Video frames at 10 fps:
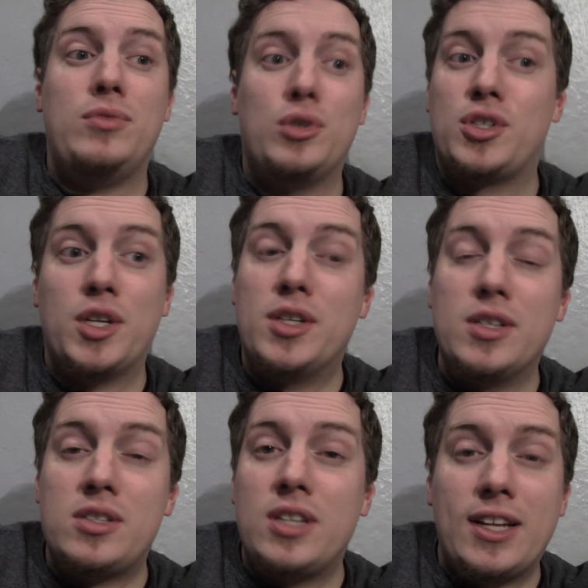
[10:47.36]
your son
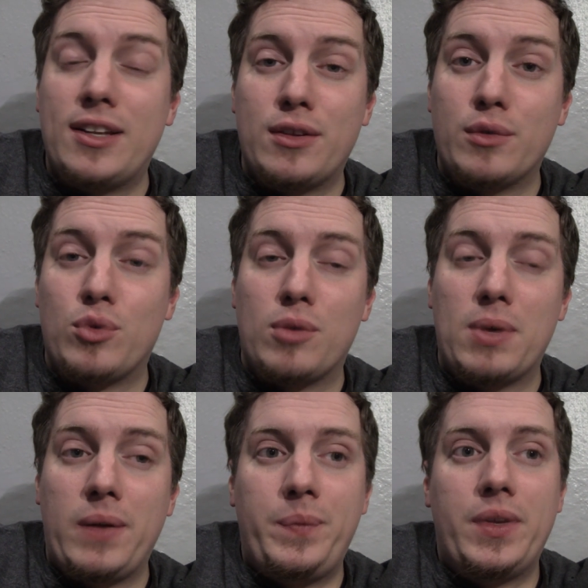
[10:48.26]
didn't steal anything from
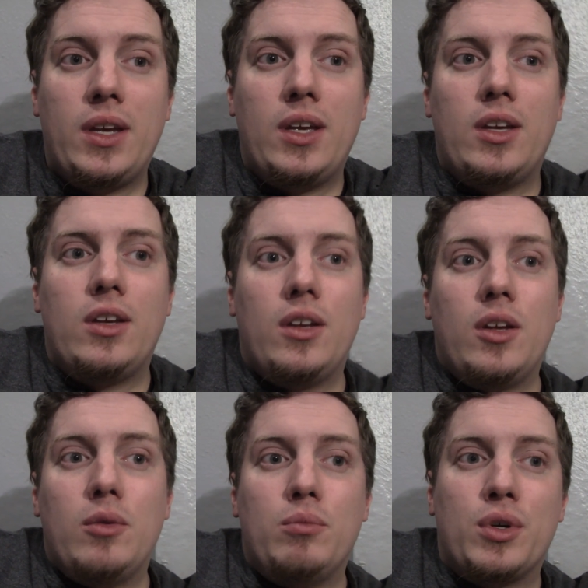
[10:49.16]
me.
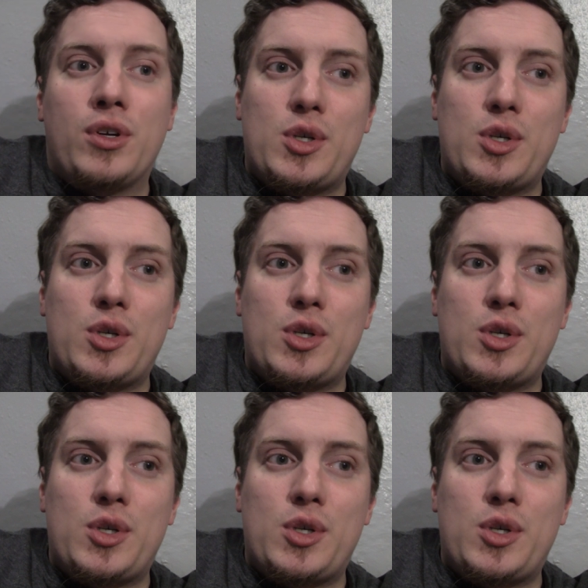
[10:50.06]
But